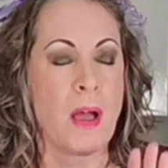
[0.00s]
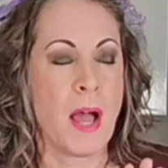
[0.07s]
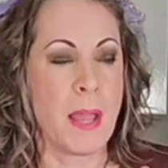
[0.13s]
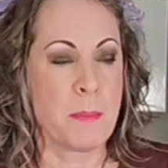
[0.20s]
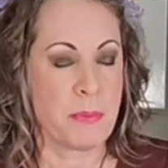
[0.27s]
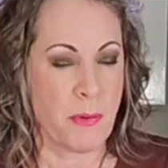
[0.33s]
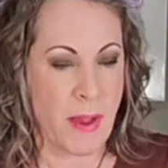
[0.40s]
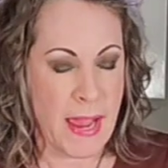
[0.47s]

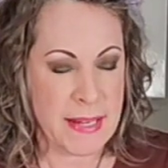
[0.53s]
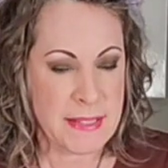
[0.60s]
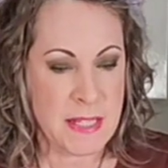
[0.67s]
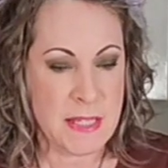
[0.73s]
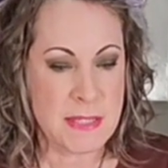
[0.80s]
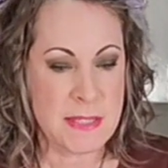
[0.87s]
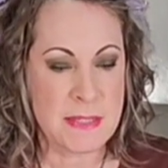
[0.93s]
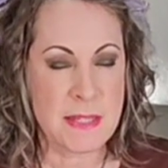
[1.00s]
I
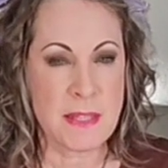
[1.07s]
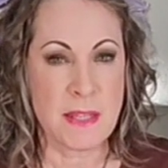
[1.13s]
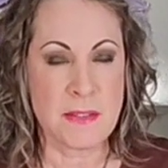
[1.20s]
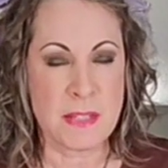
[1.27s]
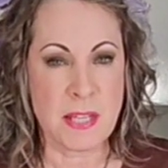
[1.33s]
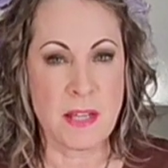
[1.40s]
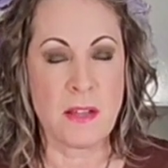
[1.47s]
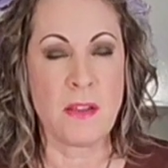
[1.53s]
practiced
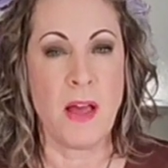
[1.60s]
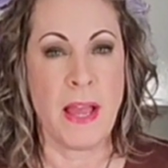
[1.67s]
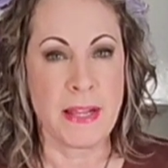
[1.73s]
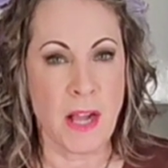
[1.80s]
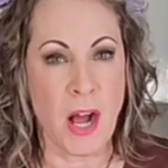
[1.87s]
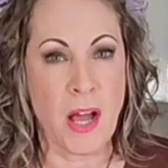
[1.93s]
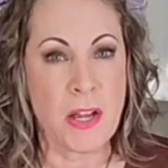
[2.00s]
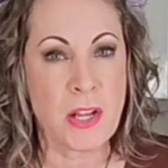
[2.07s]
until I
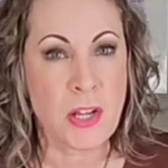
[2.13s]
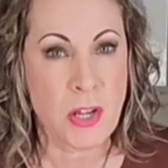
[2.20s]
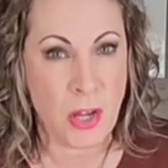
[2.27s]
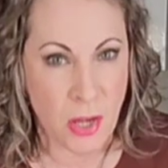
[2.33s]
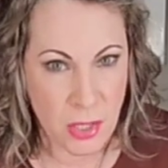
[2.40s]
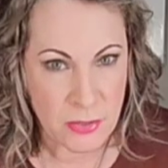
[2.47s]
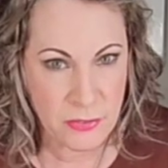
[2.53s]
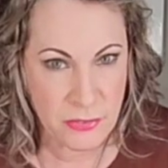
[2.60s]
got
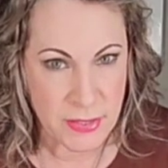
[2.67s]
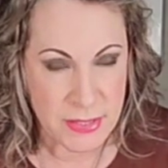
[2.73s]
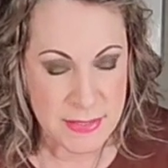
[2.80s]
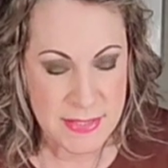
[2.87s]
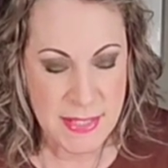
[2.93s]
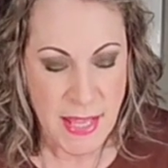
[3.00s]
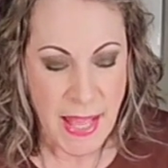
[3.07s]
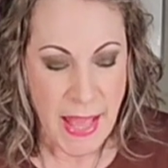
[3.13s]

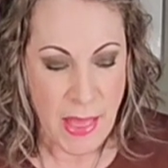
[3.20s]
confidence.